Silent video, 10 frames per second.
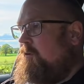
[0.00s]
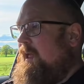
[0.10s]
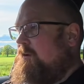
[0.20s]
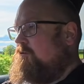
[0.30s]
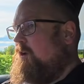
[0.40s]

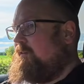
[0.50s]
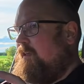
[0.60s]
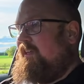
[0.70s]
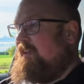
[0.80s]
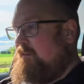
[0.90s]
extra, because I
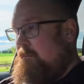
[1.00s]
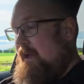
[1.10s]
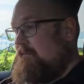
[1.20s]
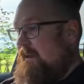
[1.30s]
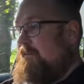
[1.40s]
think it's
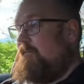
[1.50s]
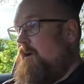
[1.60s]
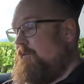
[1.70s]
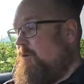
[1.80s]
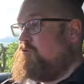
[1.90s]
apparently
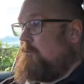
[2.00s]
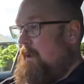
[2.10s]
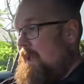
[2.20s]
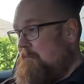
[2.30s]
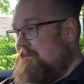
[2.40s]

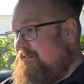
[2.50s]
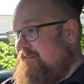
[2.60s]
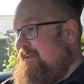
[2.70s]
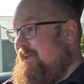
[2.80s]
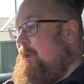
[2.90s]
£500.
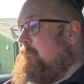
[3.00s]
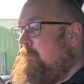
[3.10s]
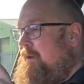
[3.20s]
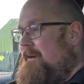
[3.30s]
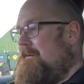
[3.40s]

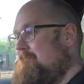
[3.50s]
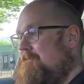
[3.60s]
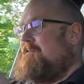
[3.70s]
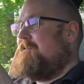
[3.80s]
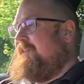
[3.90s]
But
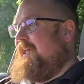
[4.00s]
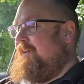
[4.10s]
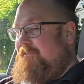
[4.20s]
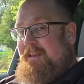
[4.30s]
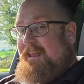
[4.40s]

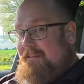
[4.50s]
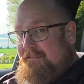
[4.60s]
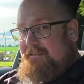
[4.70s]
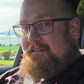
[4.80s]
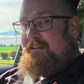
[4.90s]
if it
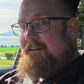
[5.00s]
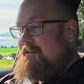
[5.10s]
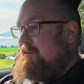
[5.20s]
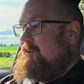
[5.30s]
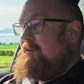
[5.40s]
is,
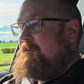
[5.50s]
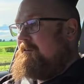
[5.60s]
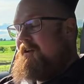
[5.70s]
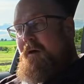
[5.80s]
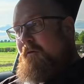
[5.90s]

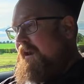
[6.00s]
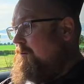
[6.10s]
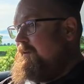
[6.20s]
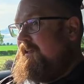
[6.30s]
come on Audi,